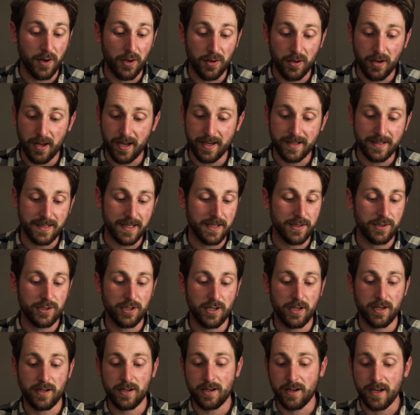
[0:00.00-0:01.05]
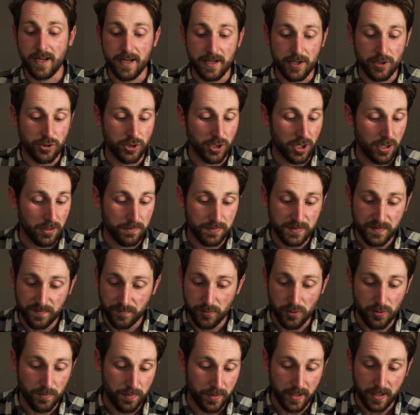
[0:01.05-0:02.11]
online teaching, cleaning jobs,
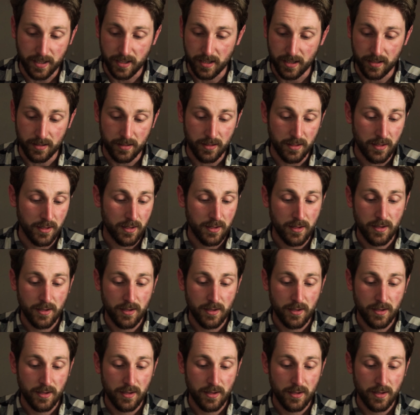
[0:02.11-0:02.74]
fruit picking.